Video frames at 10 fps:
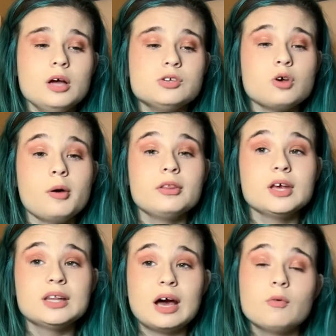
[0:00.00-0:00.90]
So I
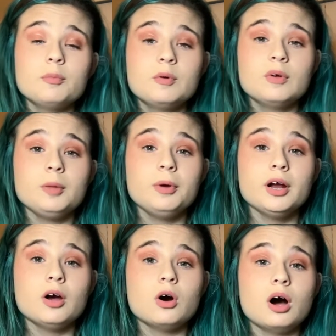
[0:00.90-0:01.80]
think that would be really
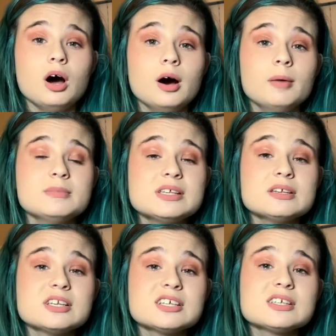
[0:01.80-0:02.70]
pretty.
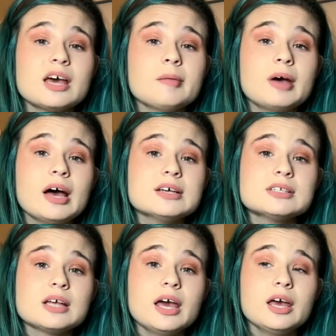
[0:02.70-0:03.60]
The same
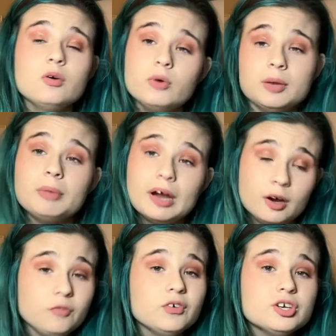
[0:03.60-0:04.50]
as a queen
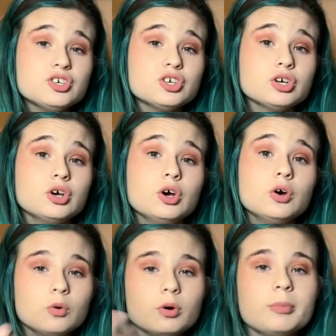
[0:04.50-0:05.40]
parrotfish
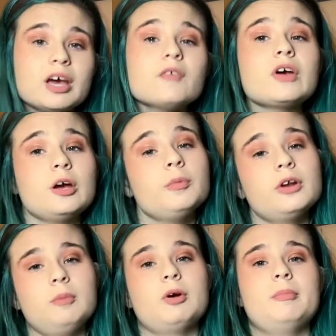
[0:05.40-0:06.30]
would make a very
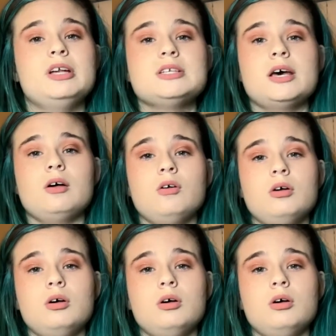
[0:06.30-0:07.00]
pretty mermaid tail.